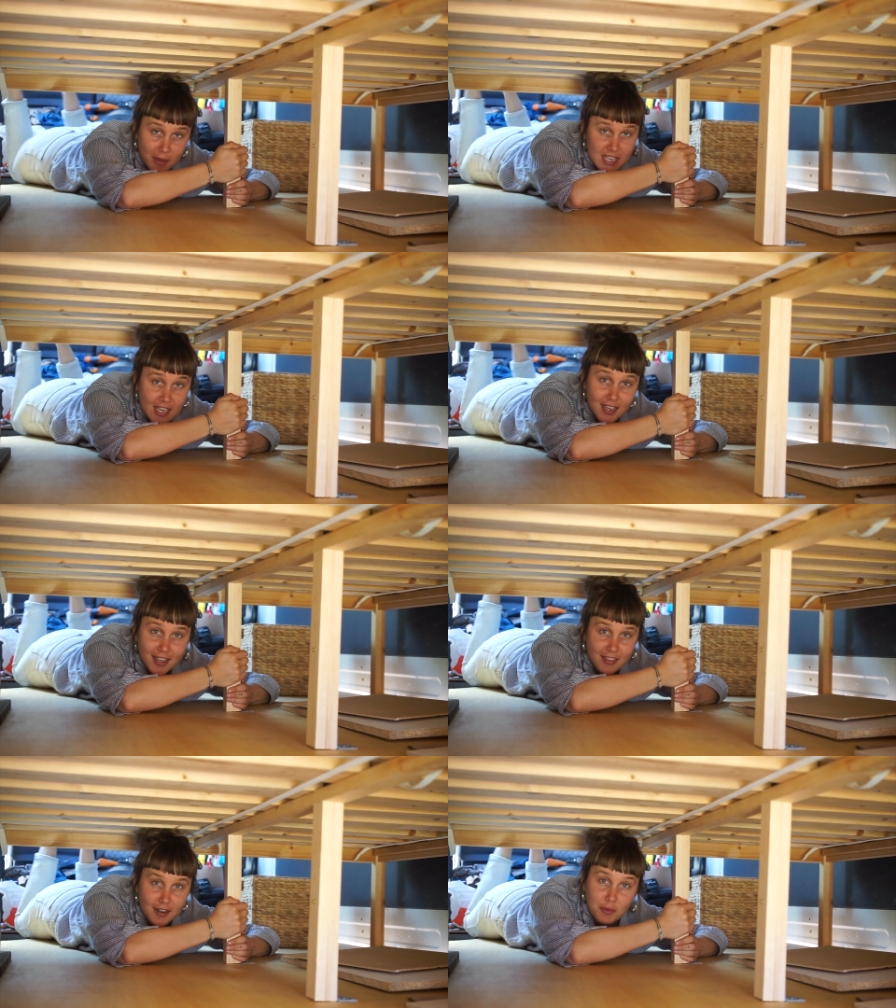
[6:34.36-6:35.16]

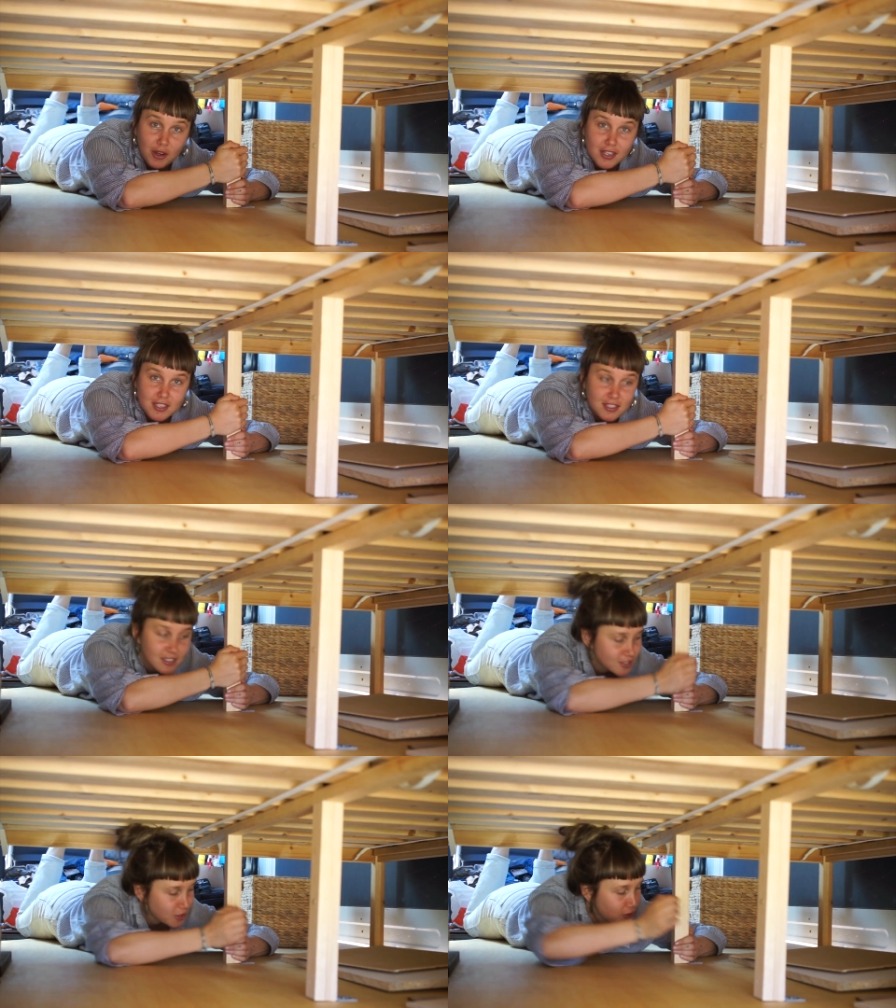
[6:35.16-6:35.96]
IKEA than it was
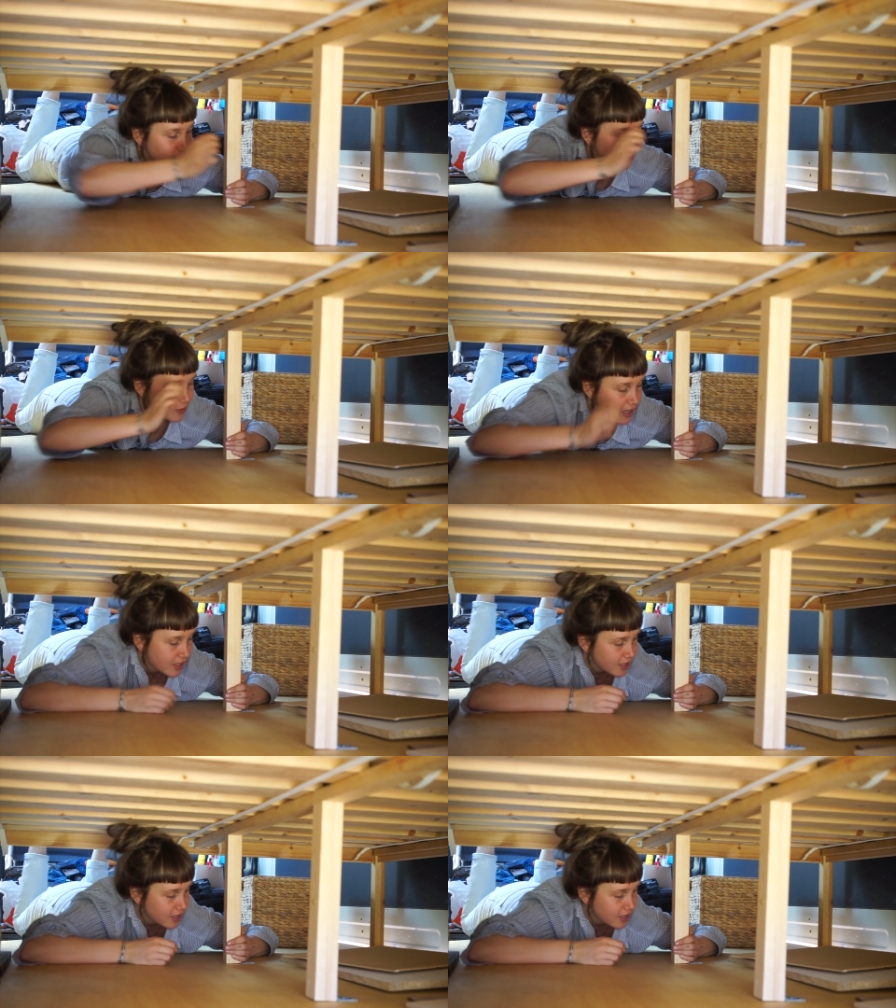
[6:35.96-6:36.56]
to